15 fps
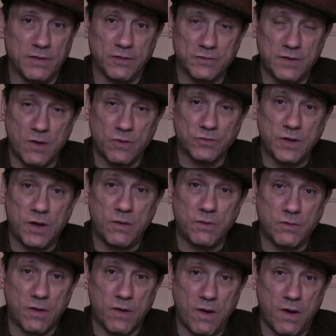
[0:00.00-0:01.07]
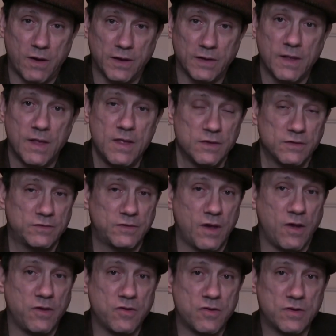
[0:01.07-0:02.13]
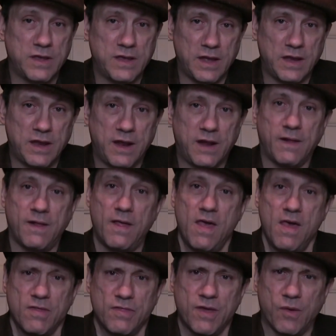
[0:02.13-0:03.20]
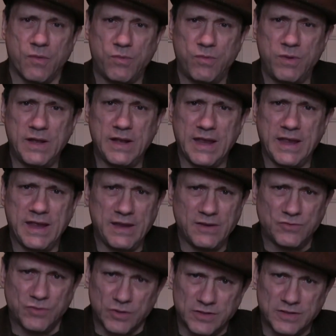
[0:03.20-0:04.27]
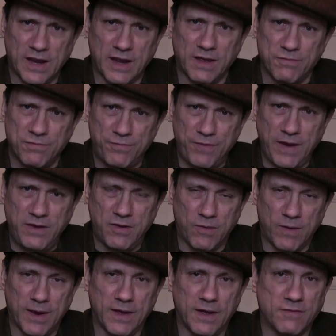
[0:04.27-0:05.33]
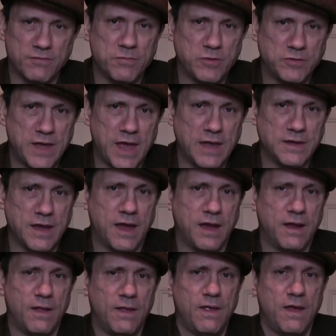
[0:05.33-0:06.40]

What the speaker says: There's no toner on it, so you're getting the really interesting figuring of Mutenier.